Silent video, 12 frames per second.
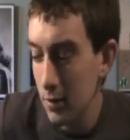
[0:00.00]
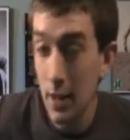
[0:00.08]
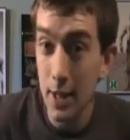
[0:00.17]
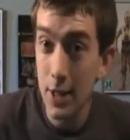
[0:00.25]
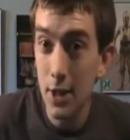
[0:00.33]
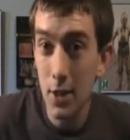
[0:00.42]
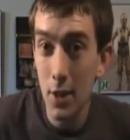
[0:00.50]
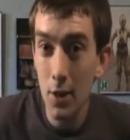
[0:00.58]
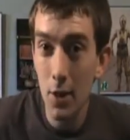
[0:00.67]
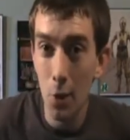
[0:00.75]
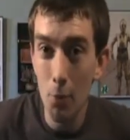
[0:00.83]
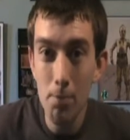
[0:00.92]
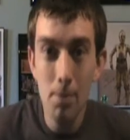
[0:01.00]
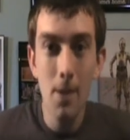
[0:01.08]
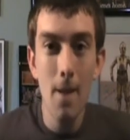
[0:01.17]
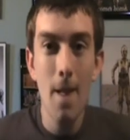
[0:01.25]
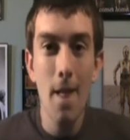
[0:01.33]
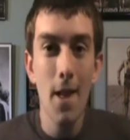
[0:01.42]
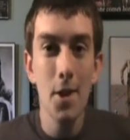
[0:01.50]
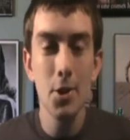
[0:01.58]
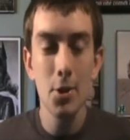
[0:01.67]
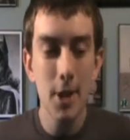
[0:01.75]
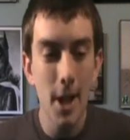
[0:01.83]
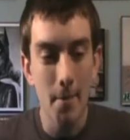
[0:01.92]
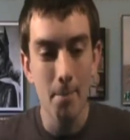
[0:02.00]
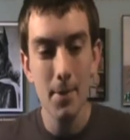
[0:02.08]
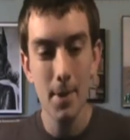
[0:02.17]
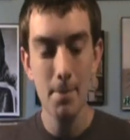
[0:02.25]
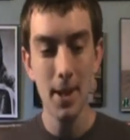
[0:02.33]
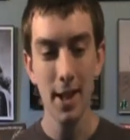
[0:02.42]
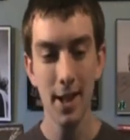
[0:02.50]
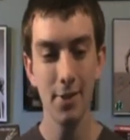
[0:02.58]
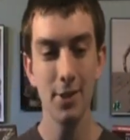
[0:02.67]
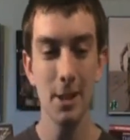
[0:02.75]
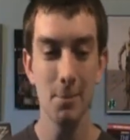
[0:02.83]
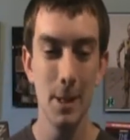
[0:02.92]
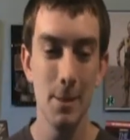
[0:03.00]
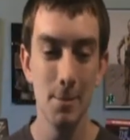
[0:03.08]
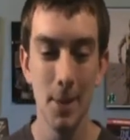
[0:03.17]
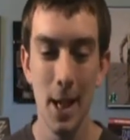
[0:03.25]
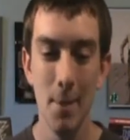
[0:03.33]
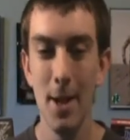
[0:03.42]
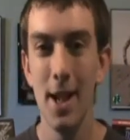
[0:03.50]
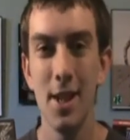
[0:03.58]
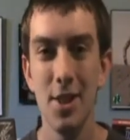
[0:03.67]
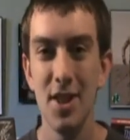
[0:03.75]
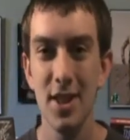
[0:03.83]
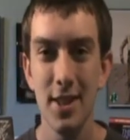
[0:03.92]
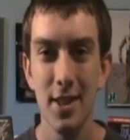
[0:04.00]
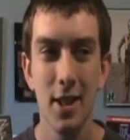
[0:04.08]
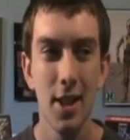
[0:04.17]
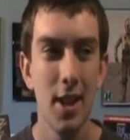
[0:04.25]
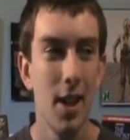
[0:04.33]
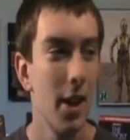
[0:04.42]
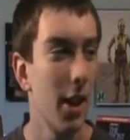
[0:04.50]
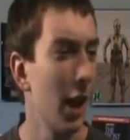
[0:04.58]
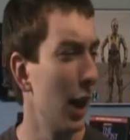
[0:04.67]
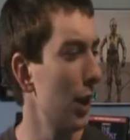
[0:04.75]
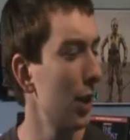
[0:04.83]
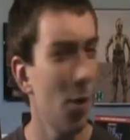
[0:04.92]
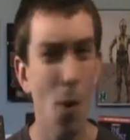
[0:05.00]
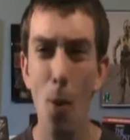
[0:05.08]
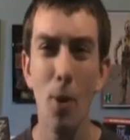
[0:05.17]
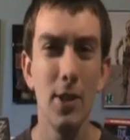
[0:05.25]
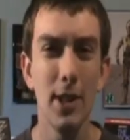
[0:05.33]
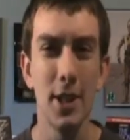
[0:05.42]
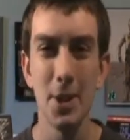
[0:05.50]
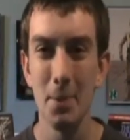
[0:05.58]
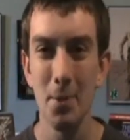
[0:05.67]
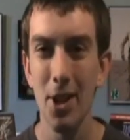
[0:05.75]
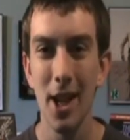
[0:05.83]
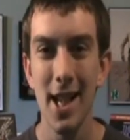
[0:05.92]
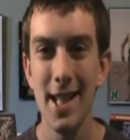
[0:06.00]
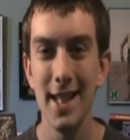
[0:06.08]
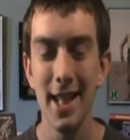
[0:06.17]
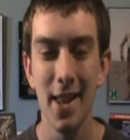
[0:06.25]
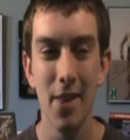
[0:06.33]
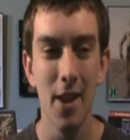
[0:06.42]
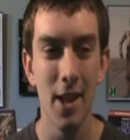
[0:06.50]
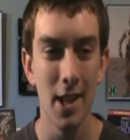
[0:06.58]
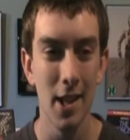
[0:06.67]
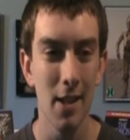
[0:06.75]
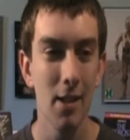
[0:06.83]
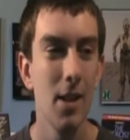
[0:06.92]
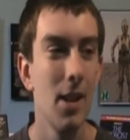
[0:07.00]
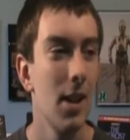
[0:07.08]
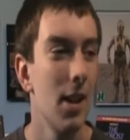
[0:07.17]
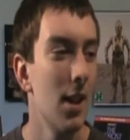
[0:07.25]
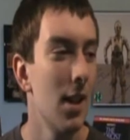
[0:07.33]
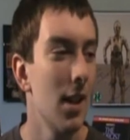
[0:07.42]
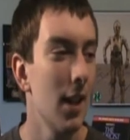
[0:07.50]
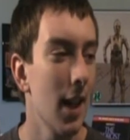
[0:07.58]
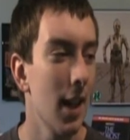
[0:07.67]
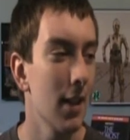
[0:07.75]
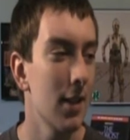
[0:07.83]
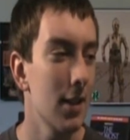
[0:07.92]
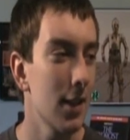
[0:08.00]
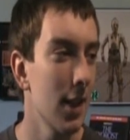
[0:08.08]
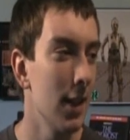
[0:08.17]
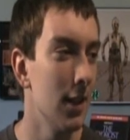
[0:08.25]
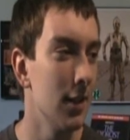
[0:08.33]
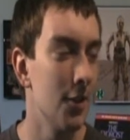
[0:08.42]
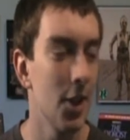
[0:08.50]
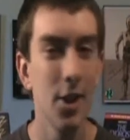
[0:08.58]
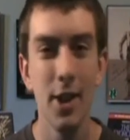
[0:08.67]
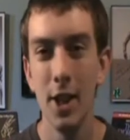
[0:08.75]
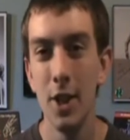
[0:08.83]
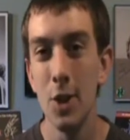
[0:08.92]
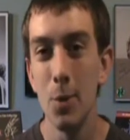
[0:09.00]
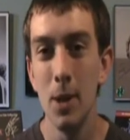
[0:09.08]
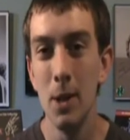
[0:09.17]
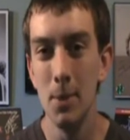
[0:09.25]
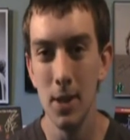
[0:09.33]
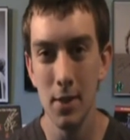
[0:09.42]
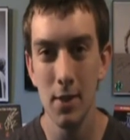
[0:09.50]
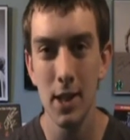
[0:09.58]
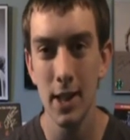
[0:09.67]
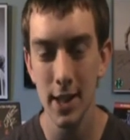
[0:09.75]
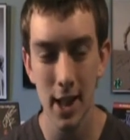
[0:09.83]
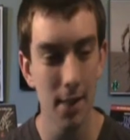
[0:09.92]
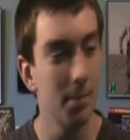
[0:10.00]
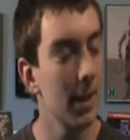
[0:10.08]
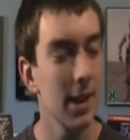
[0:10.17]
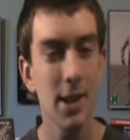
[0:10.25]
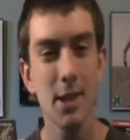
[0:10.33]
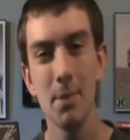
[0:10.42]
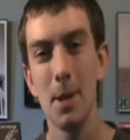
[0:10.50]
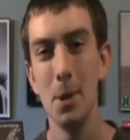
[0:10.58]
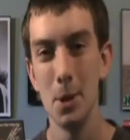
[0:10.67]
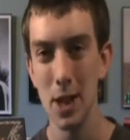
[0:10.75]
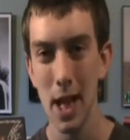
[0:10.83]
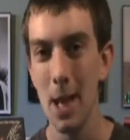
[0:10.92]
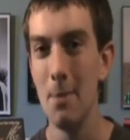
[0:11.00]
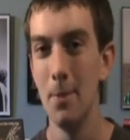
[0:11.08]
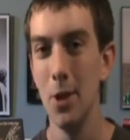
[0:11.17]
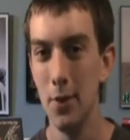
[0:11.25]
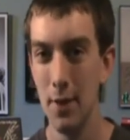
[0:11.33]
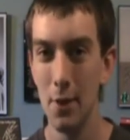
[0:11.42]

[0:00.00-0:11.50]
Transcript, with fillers: Let's hope. So yeah, Batman Affleck being Batman is just a totally surprising thing that is very underwhelming because this is my most hyped movie